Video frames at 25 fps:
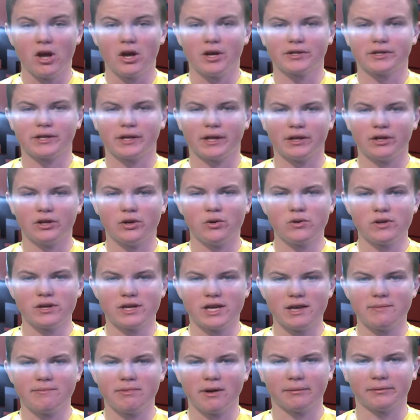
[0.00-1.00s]
so that you can
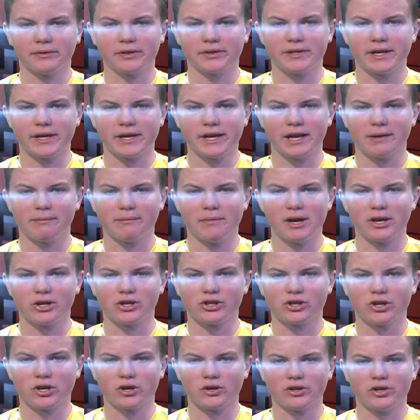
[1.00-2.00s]
keep up to date and make
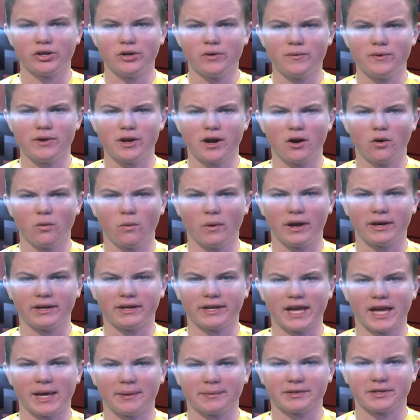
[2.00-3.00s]
sure you know when
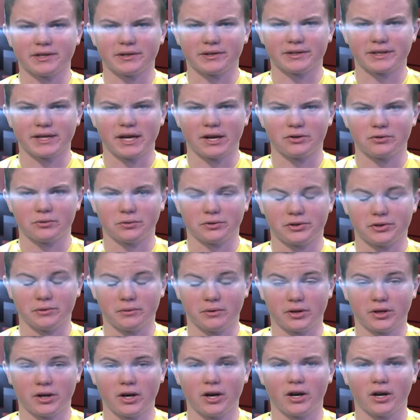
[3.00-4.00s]
games are scheduled to
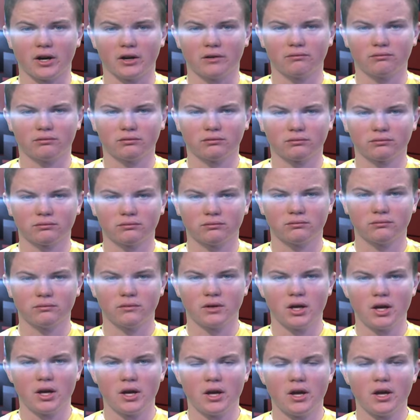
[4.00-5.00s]
occur.
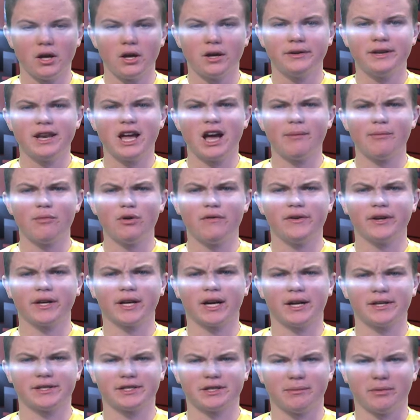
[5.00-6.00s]
Now moving
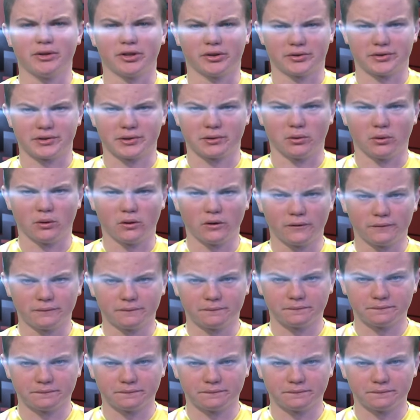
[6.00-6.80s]
on to middle school.